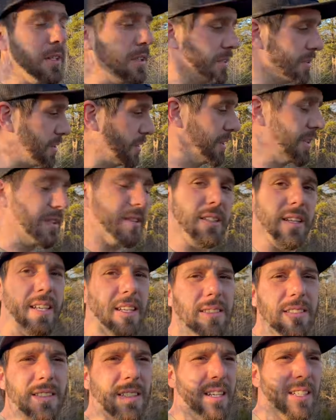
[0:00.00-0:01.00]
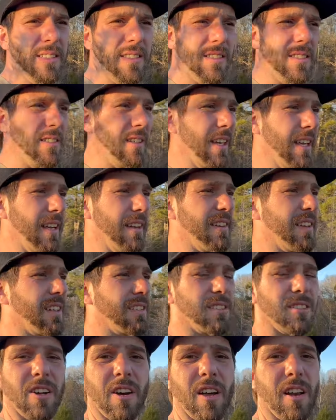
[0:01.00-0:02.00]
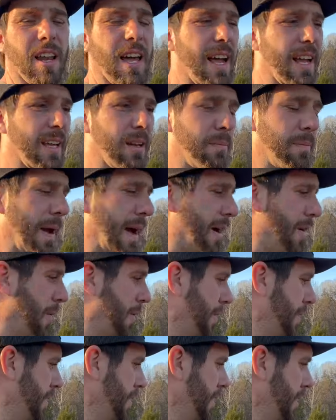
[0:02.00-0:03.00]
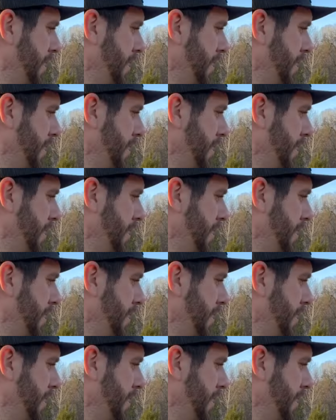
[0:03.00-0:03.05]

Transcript: So this, it does not lack in power.